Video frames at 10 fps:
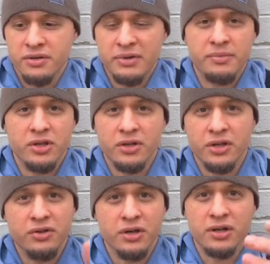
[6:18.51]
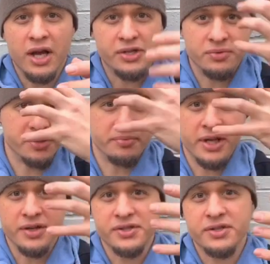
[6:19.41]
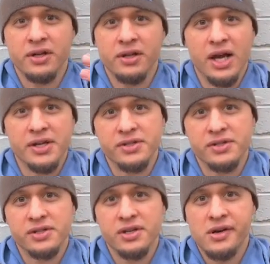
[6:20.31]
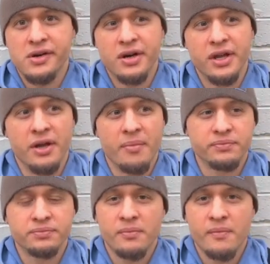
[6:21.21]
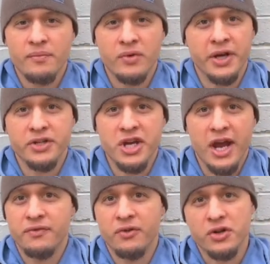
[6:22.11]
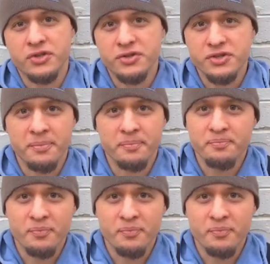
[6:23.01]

And maybe you could do a class where somebody has sunglasses and you know, like Jack Frost or something,